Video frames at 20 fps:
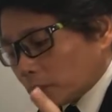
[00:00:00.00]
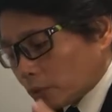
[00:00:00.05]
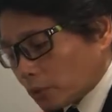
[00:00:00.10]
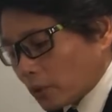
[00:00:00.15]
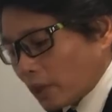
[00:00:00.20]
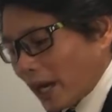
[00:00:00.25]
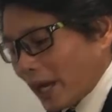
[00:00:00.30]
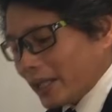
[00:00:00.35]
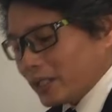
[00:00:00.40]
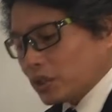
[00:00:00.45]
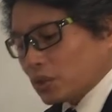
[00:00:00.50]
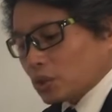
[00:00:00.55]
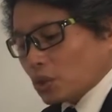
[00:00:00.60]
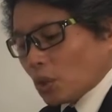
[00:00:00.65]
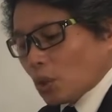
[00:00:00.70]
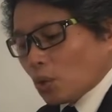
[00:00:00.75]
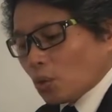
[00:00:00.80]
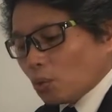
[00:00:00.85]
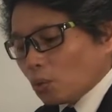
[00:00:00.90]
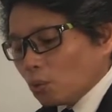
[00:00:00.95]
Christ's
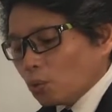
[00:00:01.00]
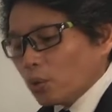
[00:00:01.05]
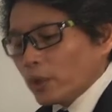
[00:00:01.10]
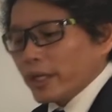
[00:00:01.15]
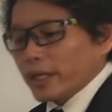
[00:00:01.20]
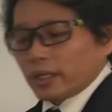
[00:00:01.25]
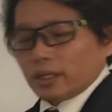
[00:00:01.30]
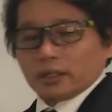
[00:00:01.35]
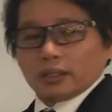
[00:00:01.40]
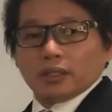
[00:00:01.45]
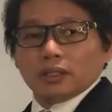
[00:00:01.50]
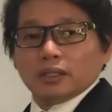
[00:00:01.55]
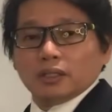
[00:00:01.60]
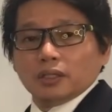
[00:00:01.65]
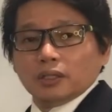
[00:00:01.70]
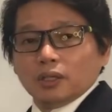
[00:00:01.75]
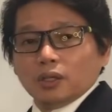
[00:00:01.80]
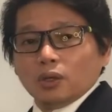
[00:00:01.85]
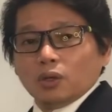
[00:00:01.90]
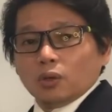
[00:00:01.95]
will
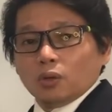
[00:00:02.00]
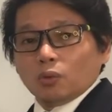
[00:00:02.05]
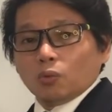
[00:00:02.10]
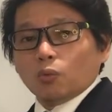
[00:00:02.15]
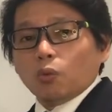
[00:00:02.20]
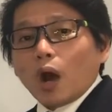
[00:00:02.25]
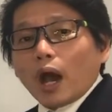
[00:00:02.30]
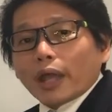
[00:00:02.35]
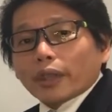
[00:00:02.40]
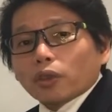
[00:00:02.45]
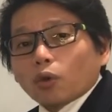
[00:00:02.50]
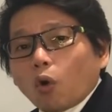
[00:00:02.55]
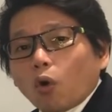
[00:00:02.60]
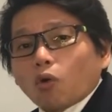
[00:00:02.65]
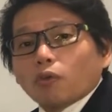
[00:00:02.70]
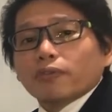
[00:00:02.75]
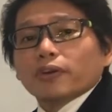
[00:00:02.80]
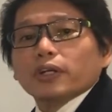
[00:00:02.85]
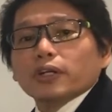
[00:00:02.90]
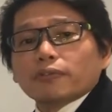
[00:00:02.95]
won
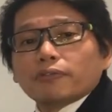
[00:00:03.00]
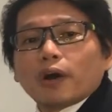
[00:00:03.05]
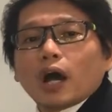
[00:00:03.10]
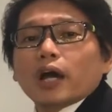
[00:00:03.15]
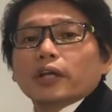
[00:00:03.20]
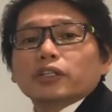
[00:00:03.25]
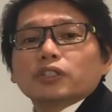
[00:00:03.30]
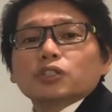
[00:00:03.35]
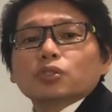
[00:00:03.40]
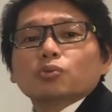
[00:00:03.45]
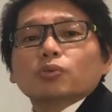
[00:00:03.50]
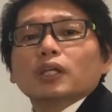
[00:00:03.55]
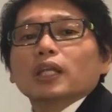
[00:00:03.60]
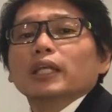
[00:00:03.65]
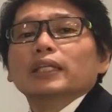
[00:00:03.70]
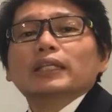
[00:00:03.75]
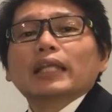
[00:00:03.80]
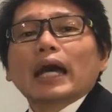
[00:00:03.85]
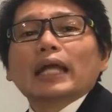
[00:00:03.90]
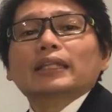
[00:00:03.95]
over the Father's will
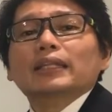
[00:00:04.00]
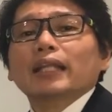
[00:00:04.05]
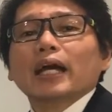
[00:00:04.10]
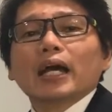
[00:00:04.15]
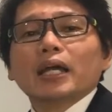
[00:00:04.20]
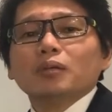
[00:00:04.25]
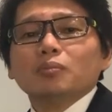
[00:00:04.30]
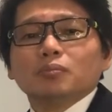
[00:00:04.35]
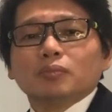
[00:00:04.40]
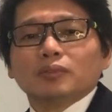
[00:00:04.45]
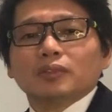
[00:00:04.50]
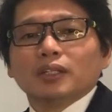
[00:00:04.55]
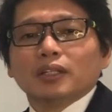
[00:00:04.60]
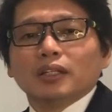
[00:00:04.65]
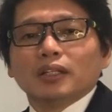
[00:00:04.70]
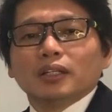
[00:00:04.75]
at that time?